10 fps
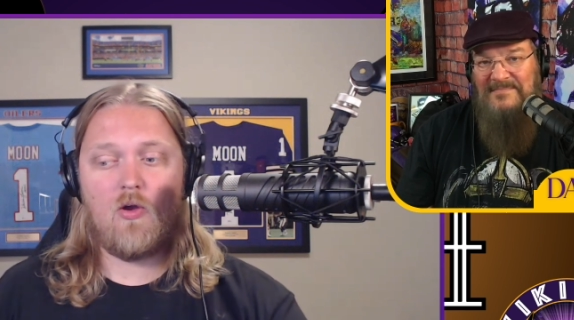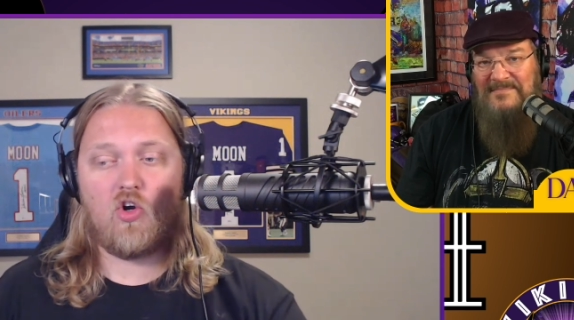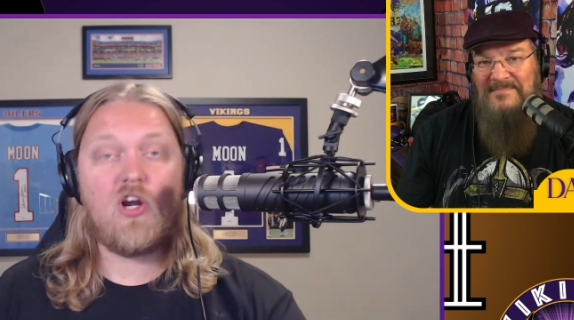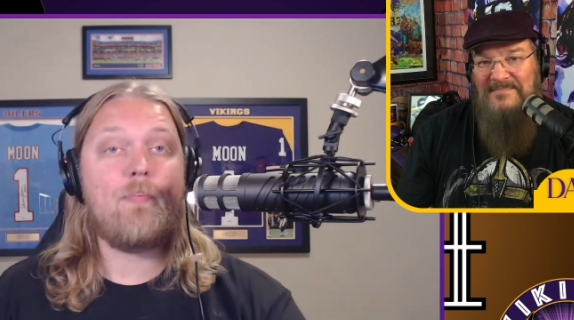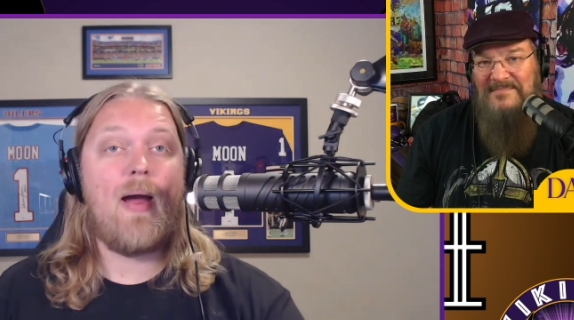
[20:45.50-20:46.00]

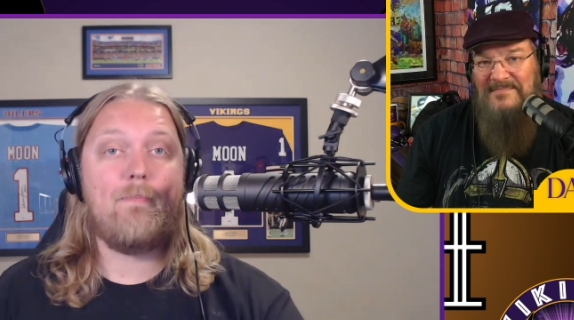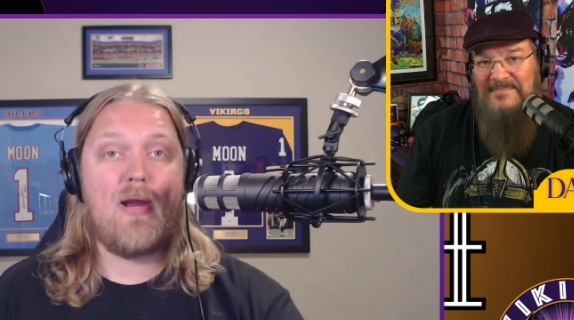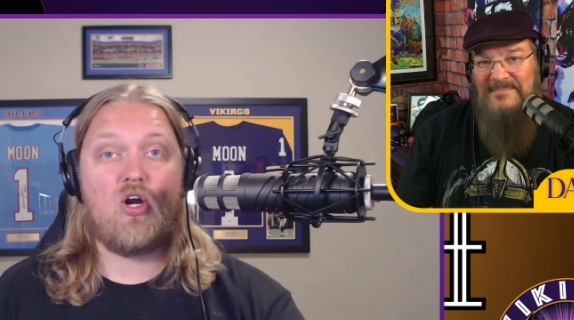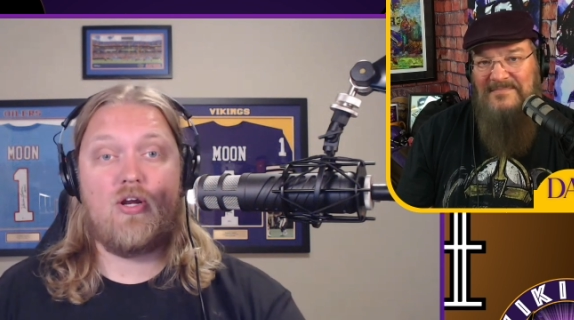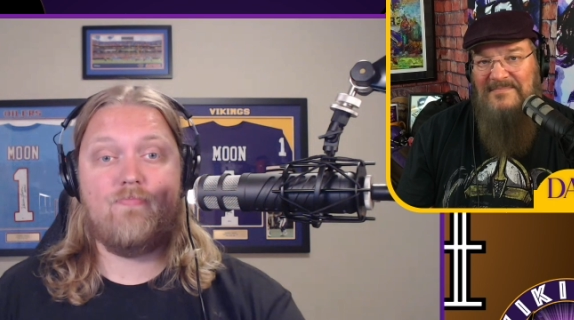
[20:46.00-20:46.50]
Speaker 1: earn it by
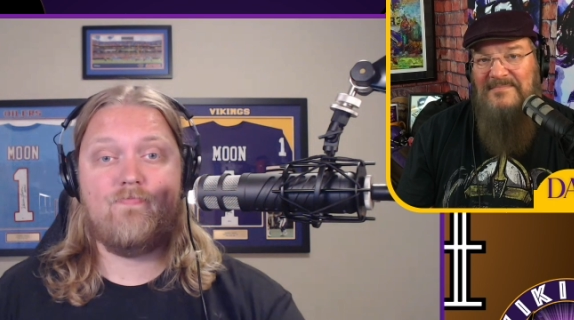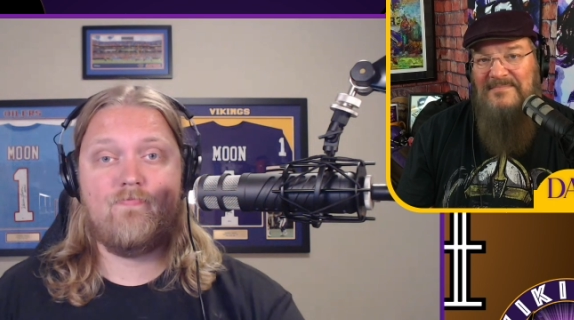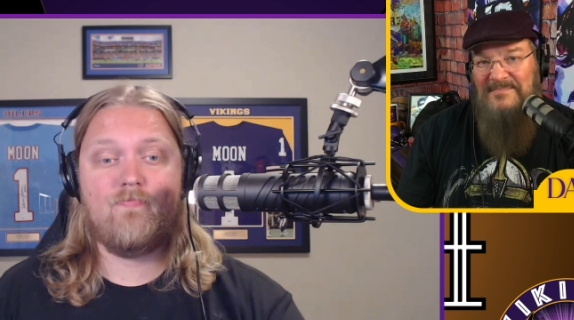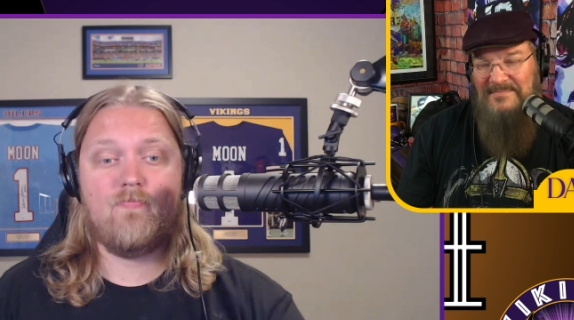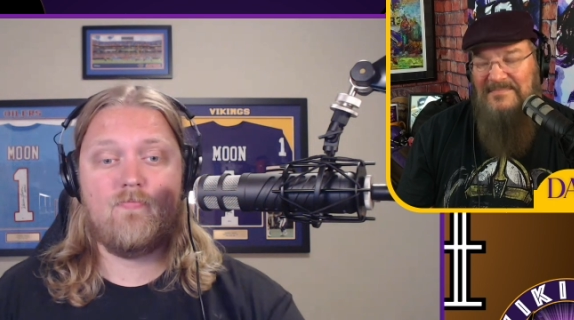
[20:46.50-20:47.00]
merit.
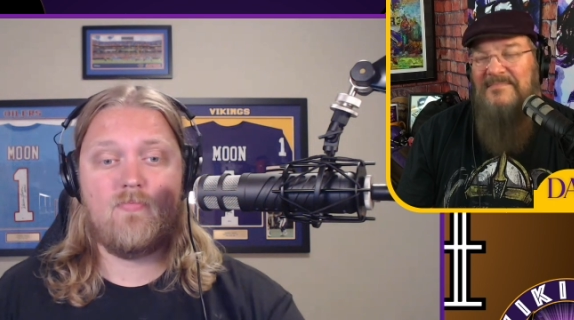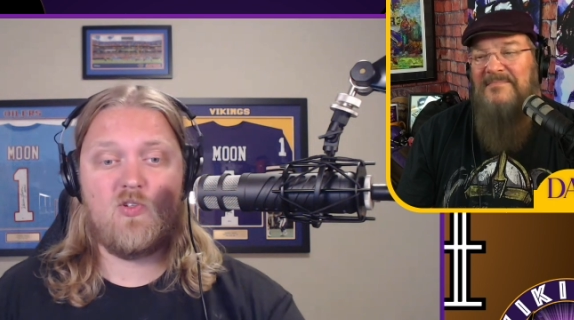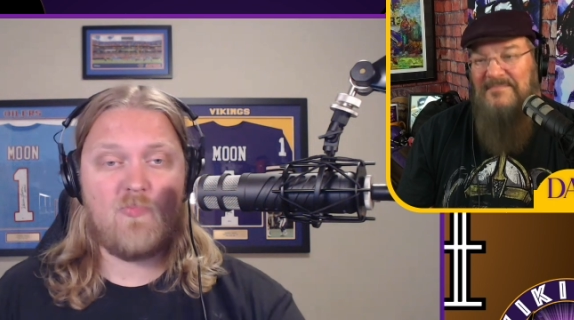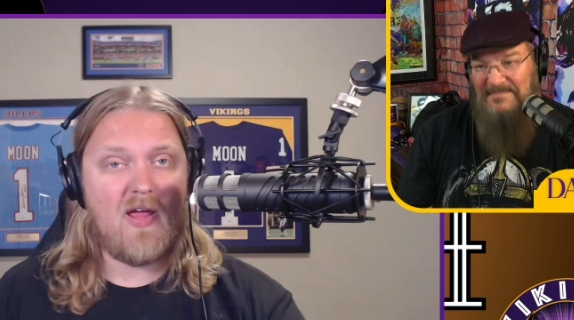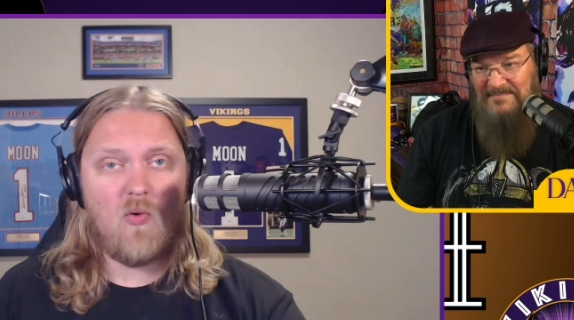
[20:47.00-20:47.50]

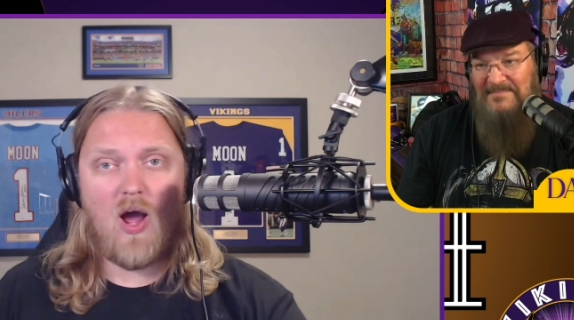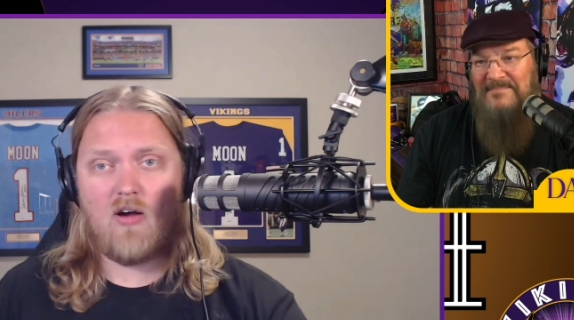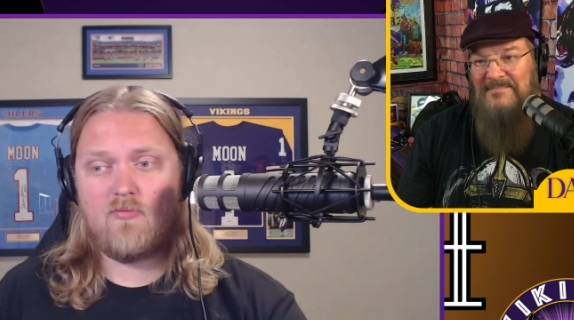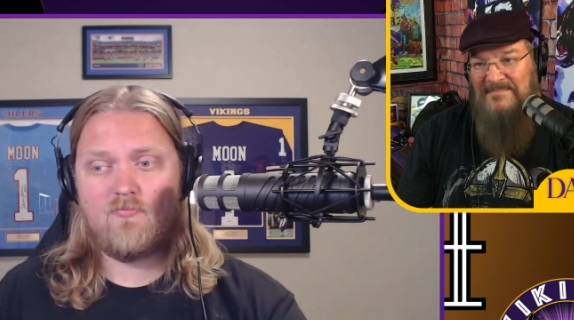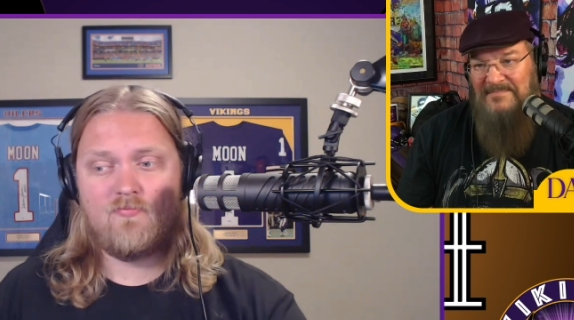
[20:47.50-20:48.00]
He's playing
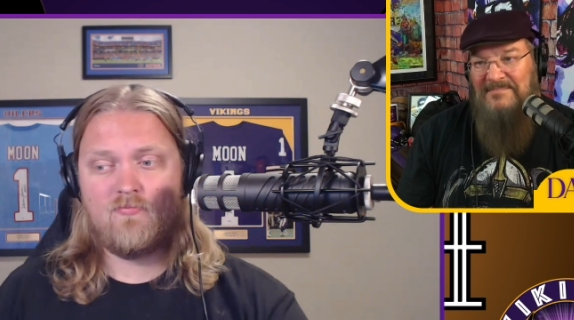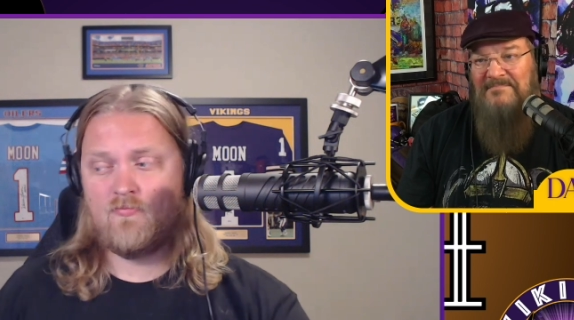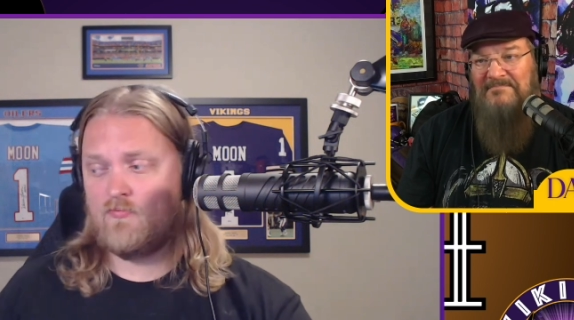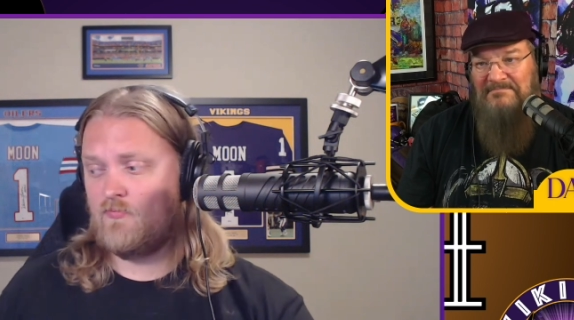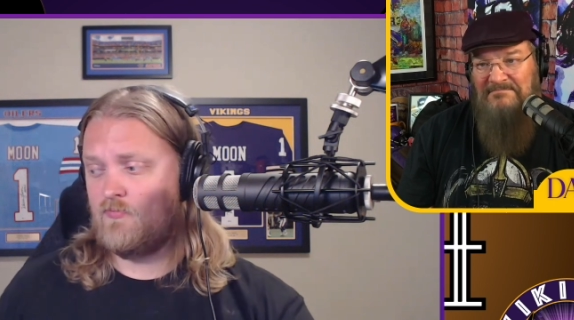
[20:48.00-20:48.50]
well.
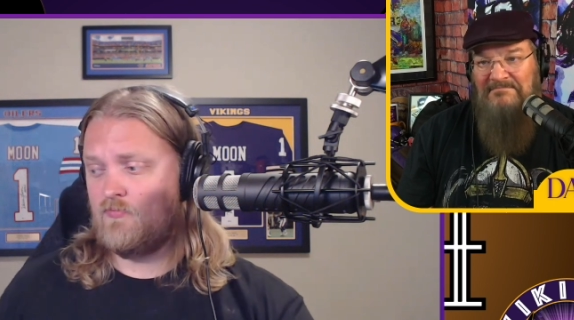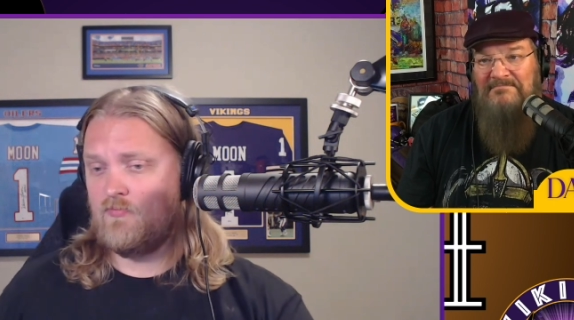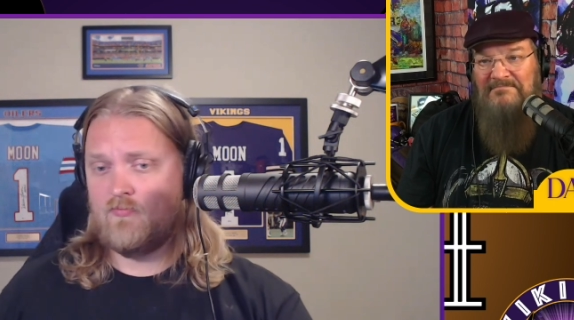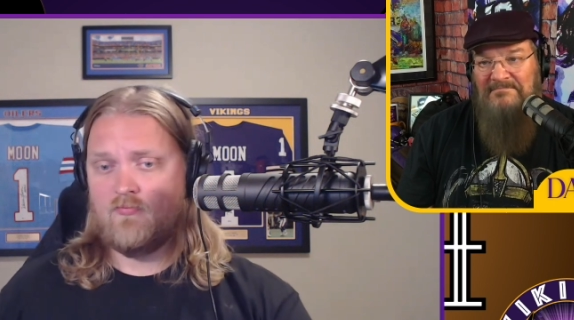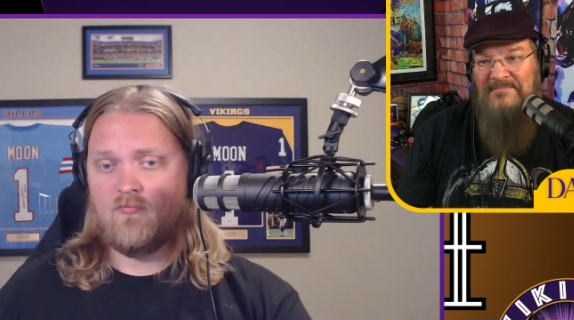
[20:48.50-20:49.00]

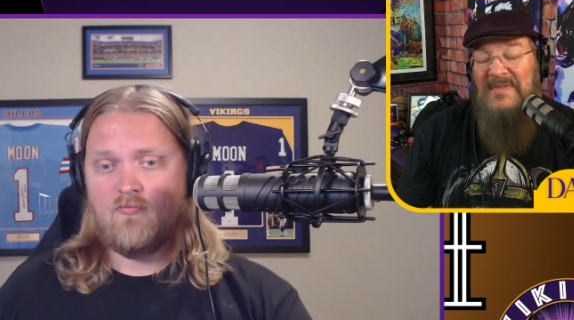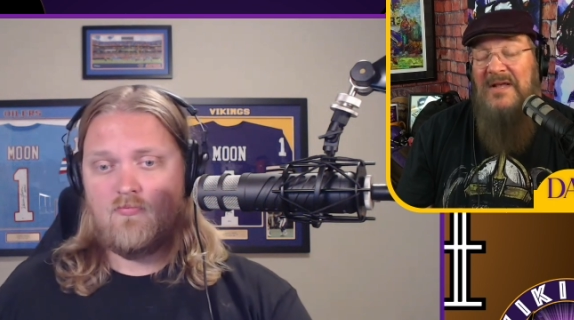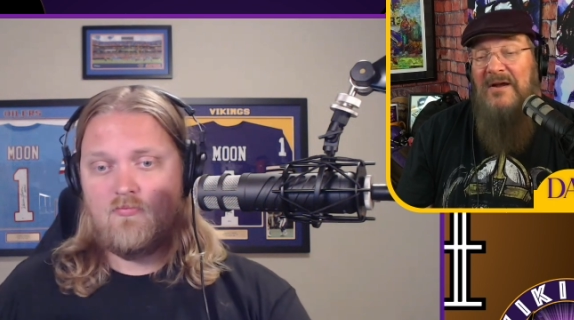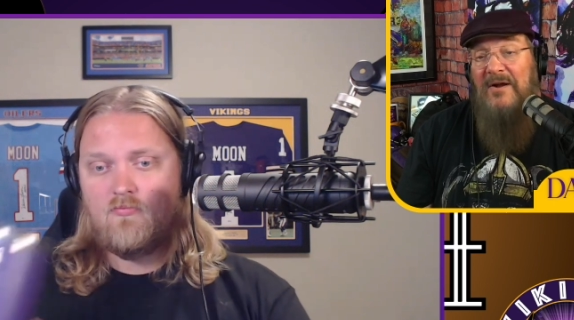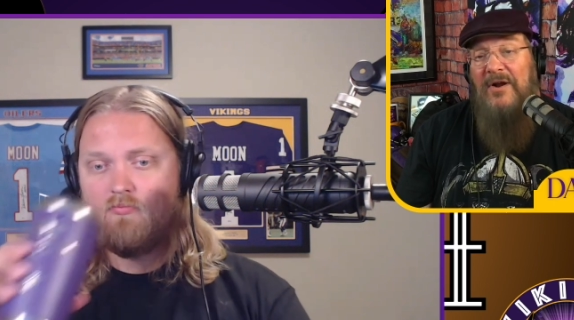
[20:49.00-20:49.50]

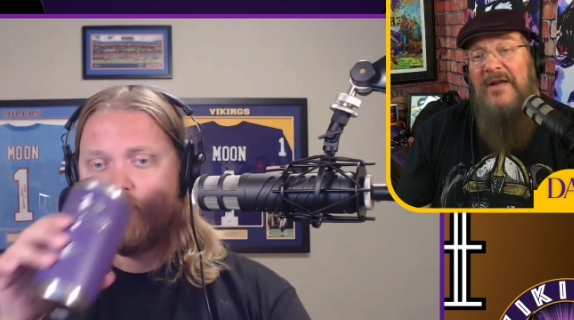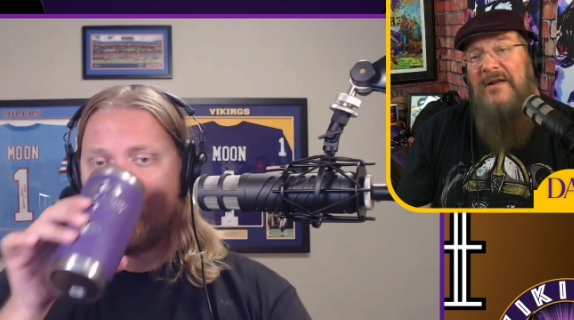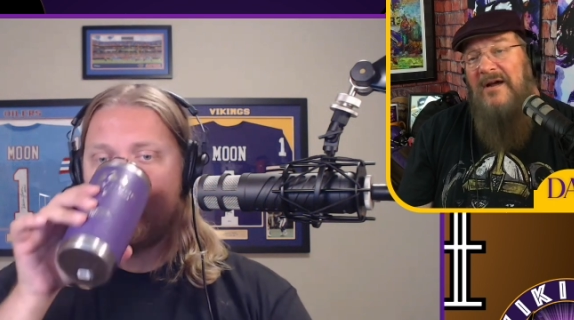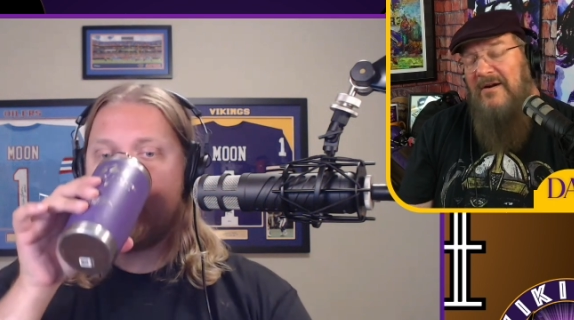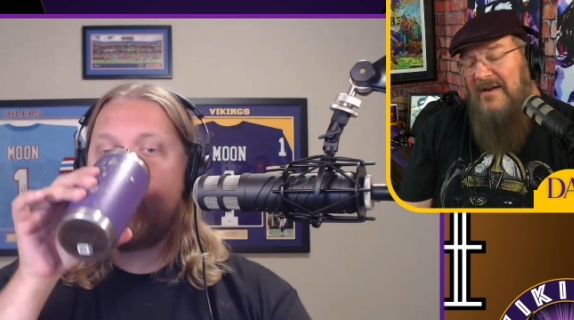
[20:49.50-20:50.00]
Speaker 2: All right. Our